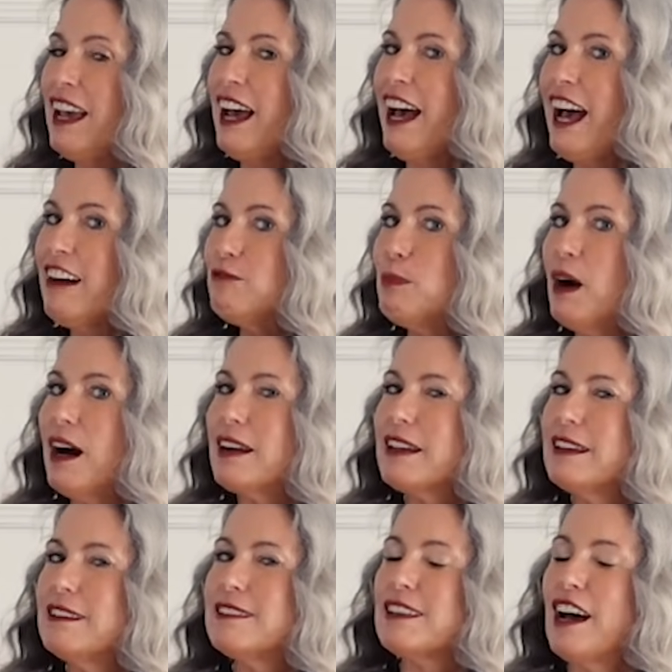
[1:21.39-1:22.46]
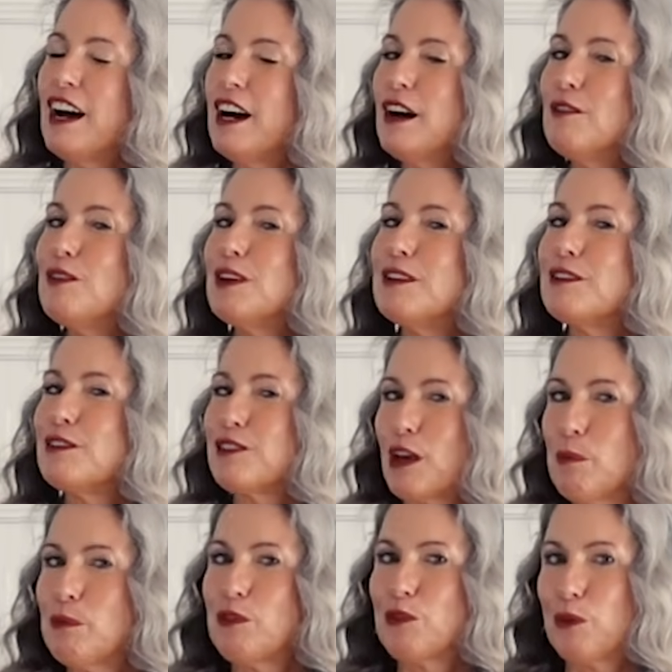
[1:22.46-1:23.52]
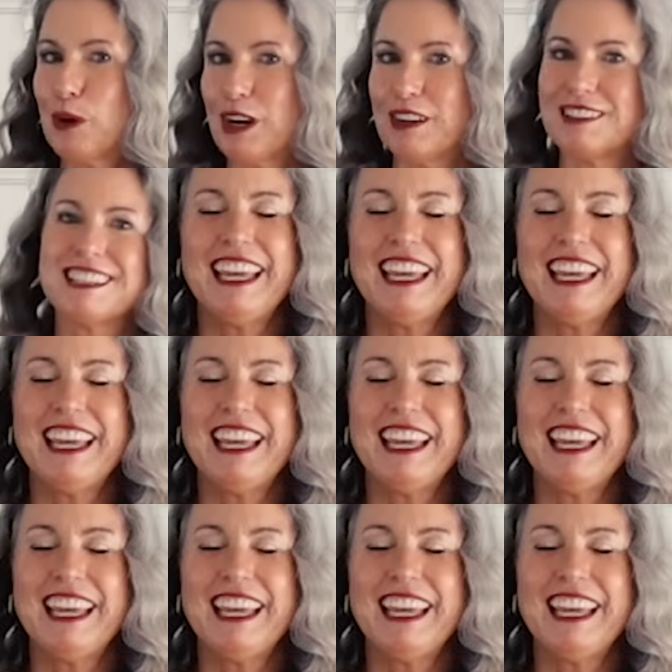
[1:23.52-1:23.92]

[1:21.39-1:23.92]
have pockets of some sort.